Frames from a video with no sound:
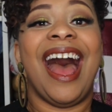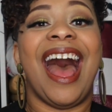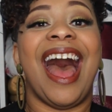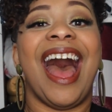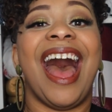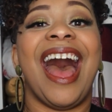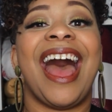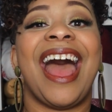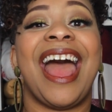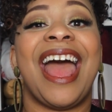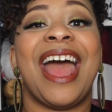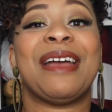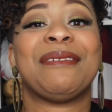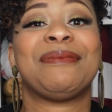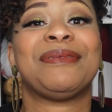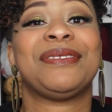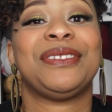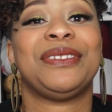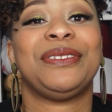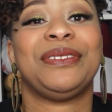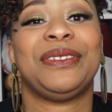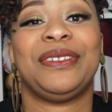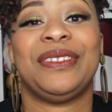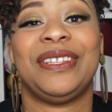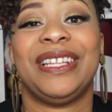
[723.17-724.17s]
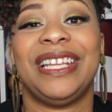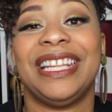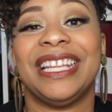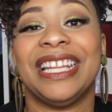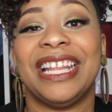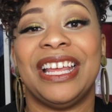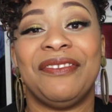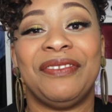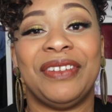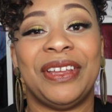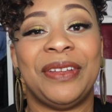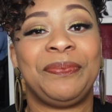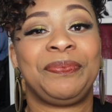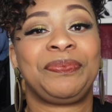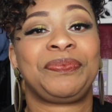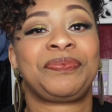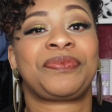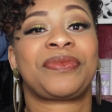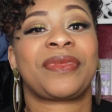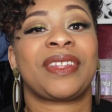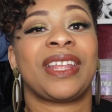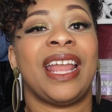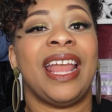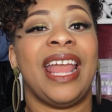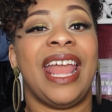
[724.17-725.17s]
I absolutely love it.
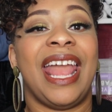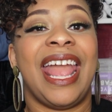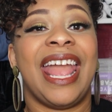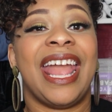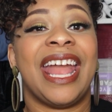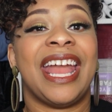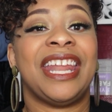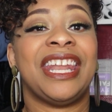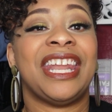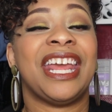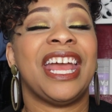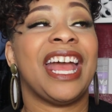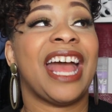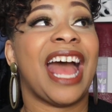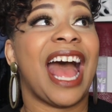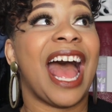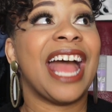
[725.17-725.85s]
And